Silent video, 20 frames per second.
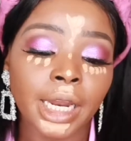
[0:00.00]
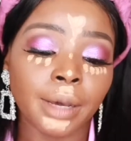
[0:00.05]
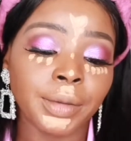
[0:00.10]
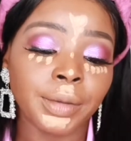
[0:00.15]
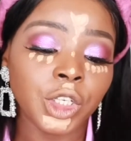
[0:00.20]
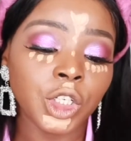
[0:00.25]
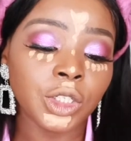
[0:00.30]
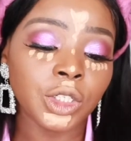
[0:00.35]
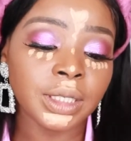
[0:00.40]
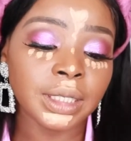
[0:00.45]

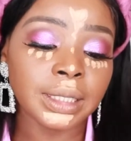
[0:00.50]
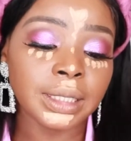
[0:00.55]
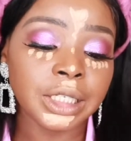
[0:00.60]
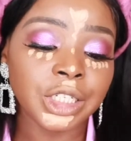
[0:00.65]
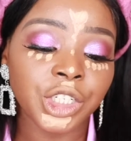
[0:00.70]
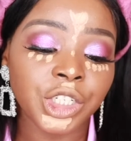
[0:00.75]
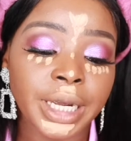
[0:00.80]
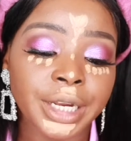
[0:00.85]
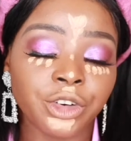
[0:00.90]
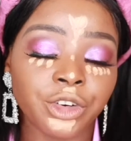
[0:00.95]
using the
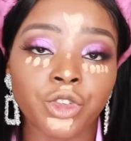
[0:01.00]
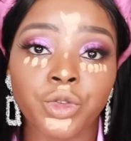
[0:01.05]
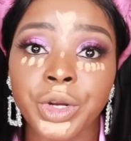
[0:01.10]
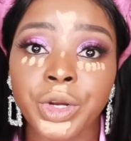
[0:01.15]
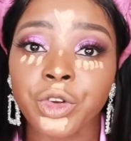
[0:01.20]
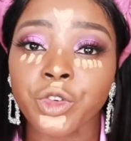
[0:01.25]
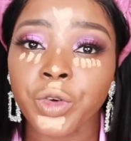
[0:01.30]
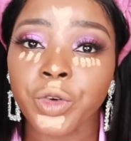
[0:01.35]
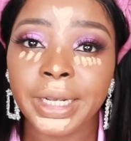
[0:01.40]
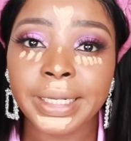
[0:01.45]
shade
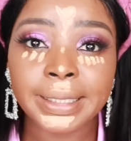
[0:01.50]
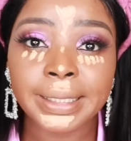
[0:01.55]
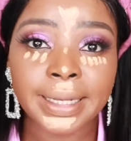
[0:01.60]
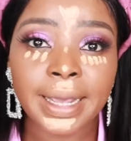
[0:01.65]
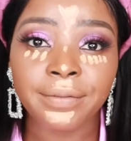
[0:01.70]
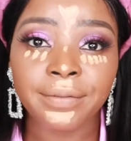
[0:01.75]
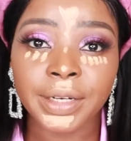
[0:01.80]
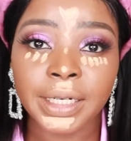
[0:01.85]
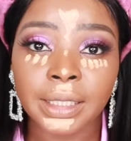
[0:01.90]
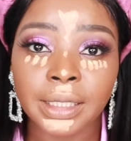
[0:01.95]

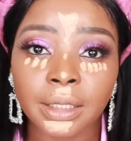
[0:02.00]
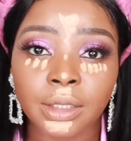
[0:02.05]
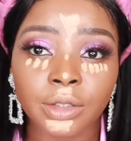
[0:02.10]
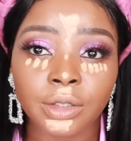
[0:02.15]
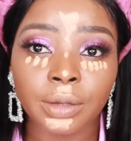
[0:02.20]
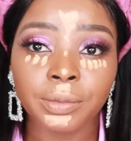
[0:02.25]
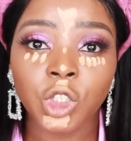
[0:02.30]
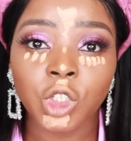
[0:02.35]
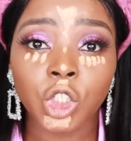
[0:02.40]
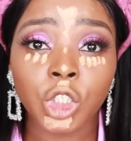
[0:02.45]
337.
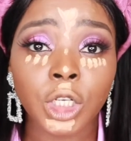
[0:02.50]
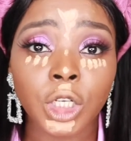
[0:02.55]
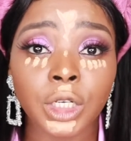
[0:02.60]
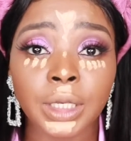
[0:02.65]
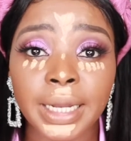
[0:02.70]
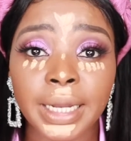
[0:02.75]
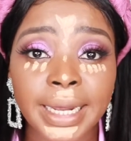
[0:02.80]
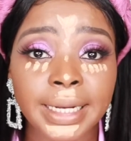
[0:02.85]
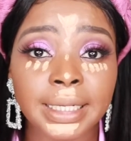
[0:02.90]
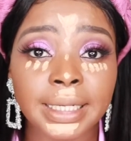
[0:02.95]
So I'm just going
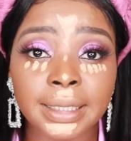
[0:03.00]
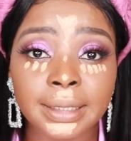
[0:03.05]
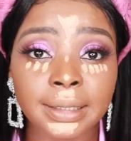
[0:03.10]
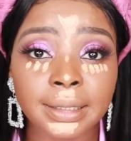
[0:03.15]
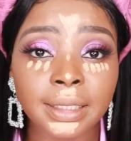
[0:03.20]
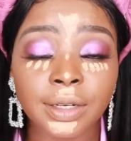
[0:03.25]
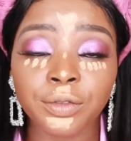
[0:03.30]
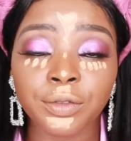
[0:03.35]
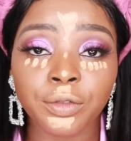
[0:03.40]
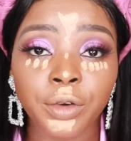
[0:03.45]
to let this
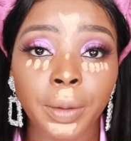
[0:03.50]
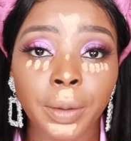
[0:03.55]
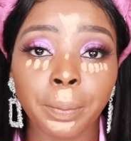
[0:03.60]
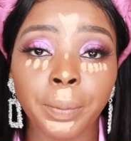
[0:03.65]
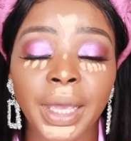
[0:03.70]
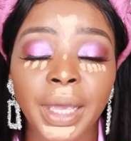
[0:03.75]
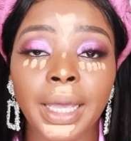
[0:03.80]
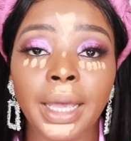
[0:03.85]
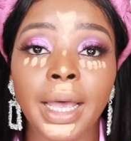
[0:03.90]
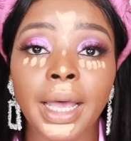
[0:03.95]
sit for a
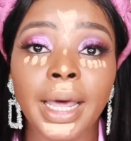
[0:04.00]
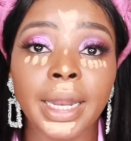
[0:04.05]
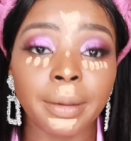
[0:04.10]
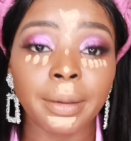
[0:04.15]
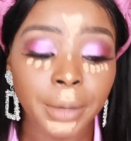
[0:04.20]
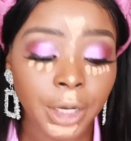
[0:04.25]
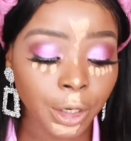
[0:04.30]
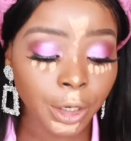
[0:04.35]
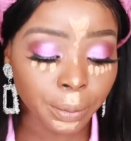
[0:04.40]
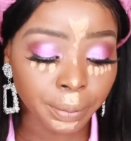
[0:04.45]
bit and
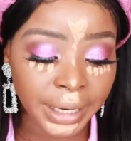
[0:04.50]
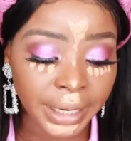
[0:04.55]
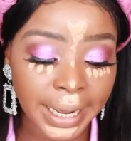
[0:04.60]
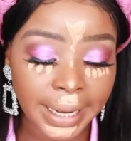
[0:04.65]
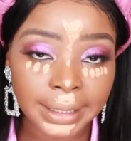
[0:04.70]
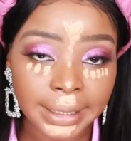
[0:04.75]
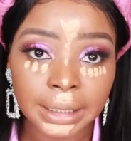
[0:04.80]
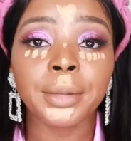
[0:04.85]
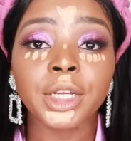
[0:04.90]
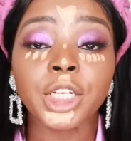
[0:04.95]
I'm going to blend.
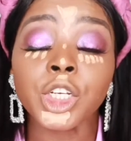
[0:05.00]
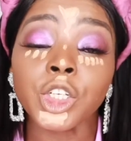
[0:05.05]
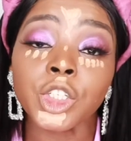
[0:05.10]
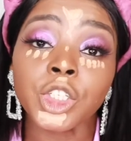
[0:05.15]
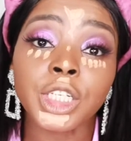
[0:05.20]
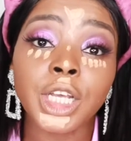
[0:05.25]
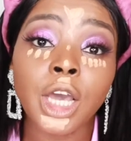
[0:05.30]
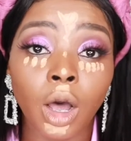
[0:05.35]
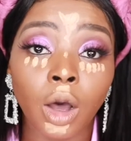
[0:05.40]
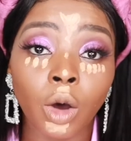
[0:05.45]
I'm going to use
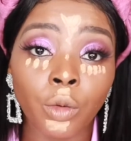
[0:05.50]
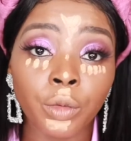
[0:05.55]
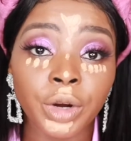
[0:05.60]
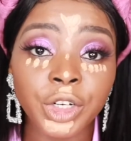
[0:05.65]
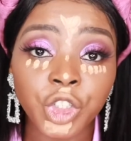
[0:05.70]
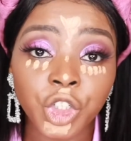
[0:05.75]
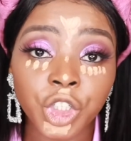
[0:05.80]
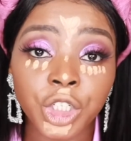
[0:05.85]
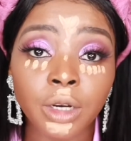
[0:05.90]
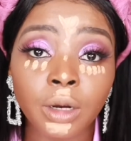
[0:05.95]
the
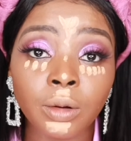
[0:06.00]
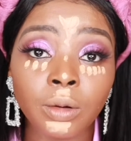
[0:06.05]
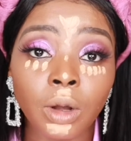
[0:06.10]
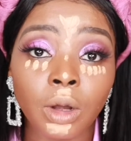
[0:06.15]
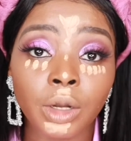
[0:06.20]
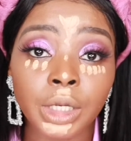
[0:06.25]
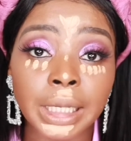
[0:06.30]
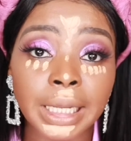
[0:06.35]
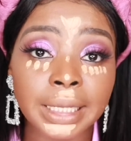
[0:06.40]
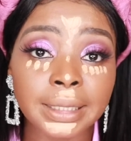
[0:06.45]
original
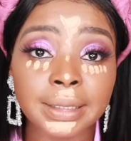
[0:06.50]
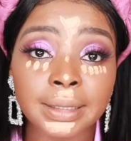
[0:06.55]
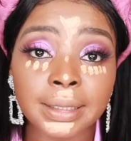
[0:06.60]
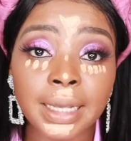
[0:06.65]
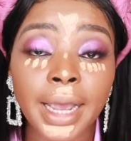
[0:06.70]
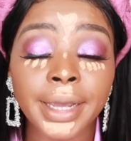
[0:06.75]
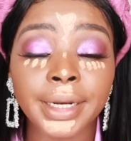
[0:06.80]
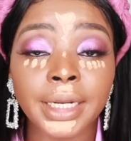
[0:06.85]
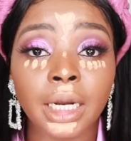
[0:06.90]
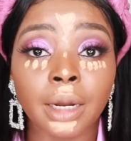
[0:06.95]
on this
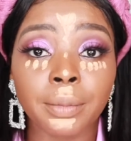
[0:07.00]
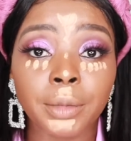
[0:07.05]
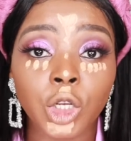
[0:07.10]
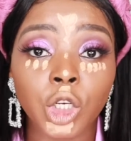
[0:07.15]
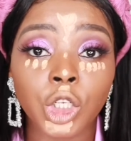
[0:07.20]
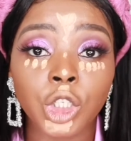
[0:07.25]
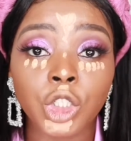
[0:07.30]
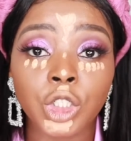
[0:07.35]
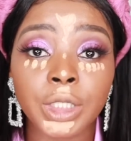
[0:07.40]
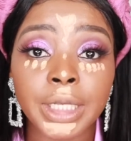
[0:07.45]
side and I'm
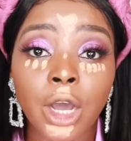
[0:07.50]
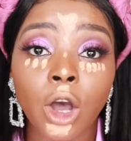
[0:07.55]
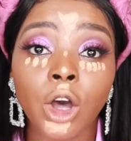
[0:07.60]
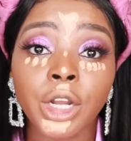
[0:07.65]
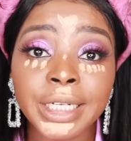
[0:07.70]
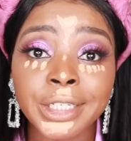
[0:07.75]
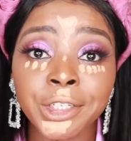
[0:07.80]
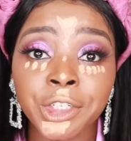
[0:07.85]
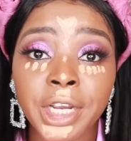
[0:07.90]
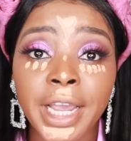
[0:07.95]
going to use the
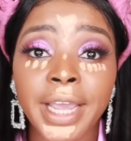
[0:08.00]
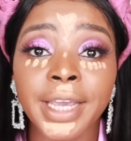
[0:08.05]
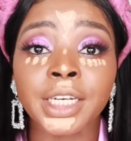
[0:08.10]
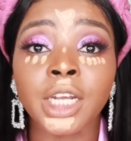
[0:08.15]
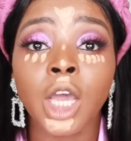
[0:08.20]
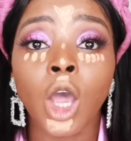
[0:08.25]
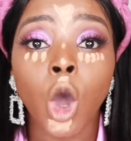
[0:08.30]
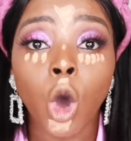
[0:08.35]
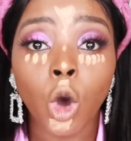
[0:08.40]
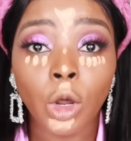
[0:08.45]
Honey shade
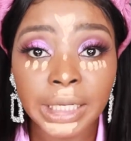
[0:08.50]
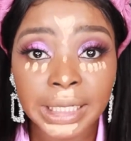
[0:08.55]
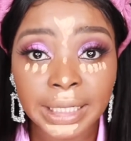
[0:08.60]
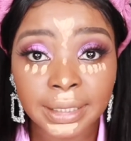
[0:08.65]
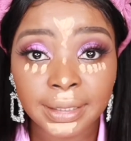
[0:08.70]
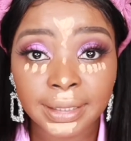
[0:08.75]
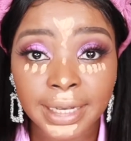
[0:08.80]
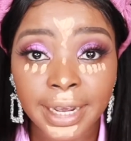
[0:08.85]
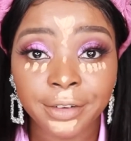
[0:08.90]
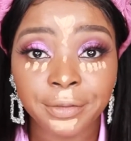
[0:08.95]
on
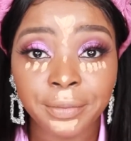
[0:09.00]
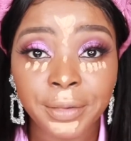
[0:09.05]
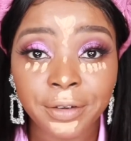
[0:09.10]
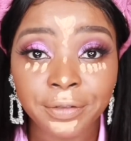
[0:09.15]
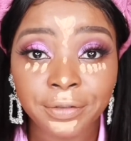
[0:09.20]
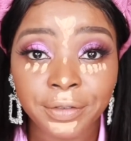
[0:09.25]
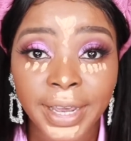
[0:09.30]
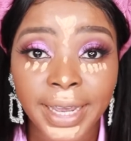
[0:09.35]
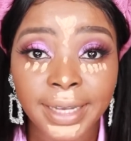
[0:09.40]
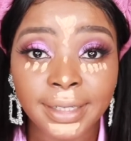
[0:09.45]
this side of my
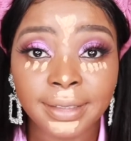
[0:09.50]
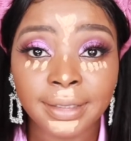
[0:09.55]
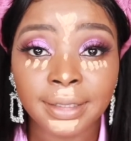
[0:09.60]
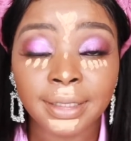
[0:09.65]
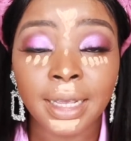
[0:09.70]
face.